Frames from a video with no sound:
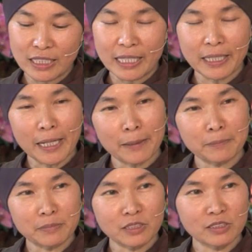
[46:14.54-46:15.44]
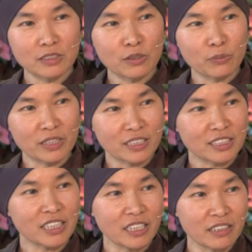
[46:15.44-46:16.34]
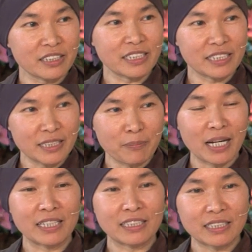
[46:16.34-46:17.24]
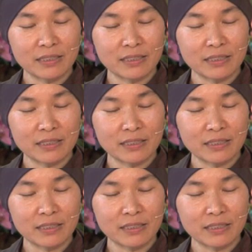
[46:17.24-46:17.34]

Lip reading: It comes when there's clarity in the mind.